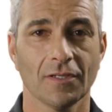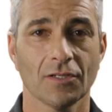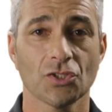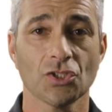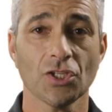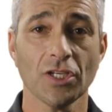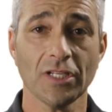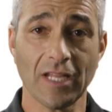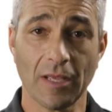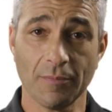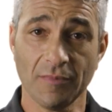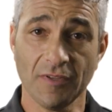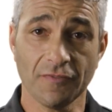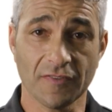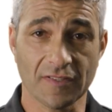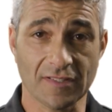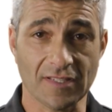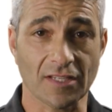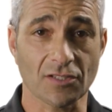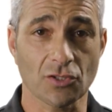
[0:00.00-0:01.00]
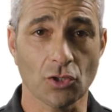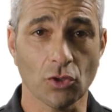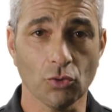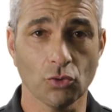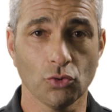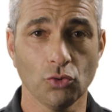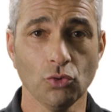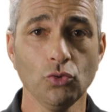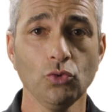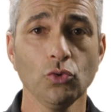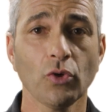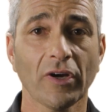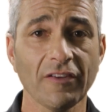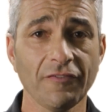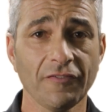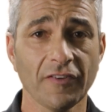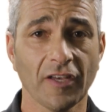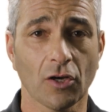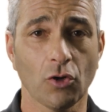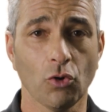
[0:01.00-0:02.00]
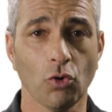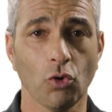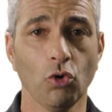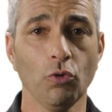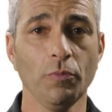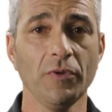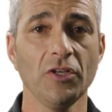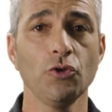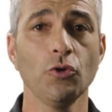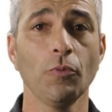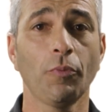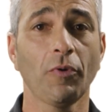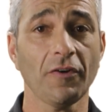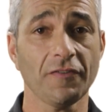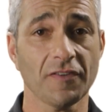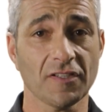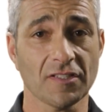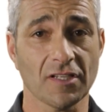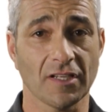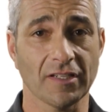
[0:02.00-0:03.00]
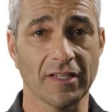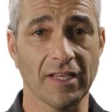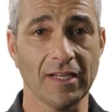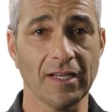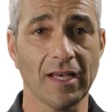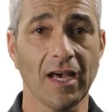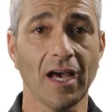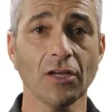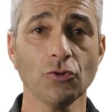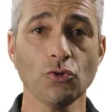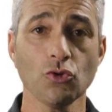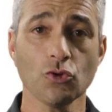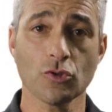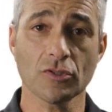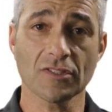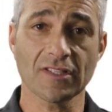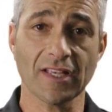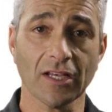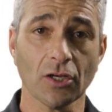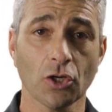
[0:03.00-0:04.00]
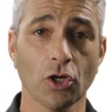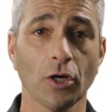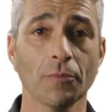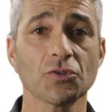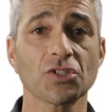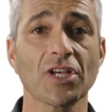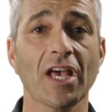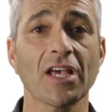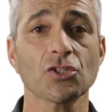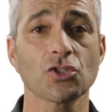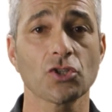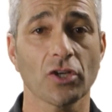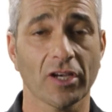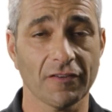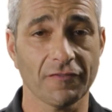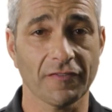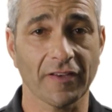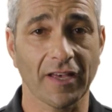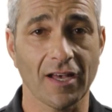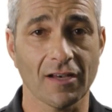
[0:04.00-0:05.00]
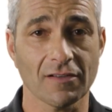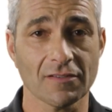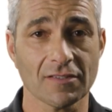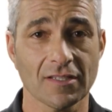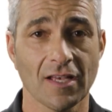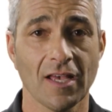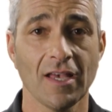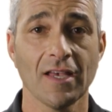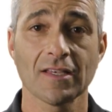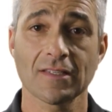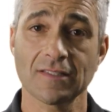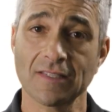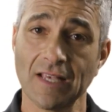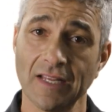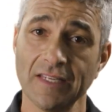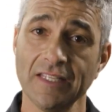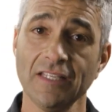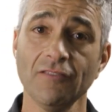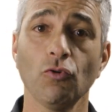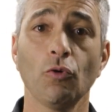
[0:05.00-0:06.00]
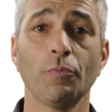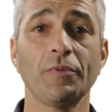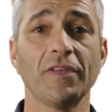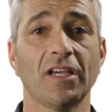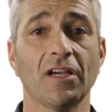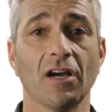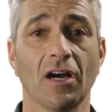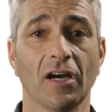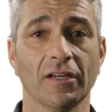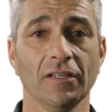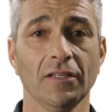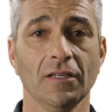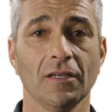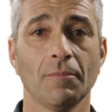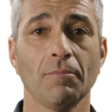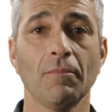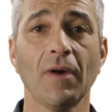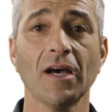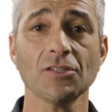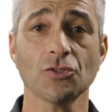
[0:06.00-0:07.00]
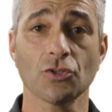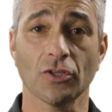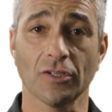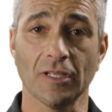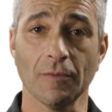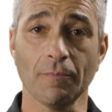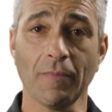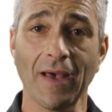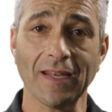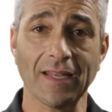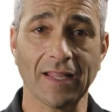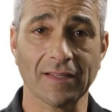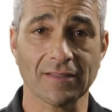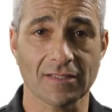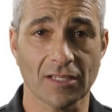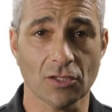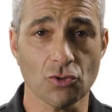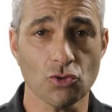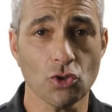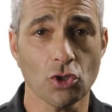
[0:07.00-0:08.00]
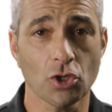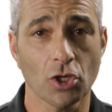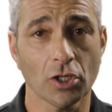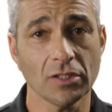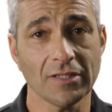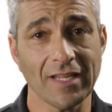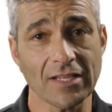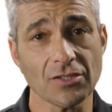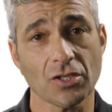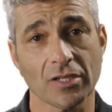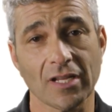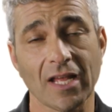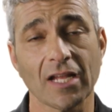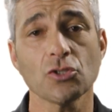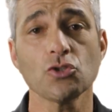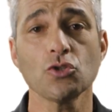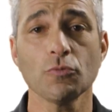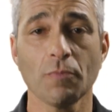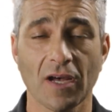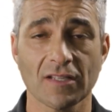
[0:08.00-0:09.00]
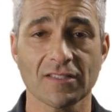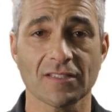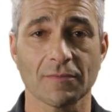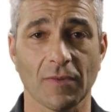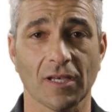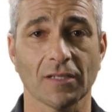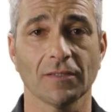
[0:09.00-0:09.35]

At Nami Fixations, we refer to the professional norms by using 100 pounds per square foot as a reference load as mentioned by the National Building Code article.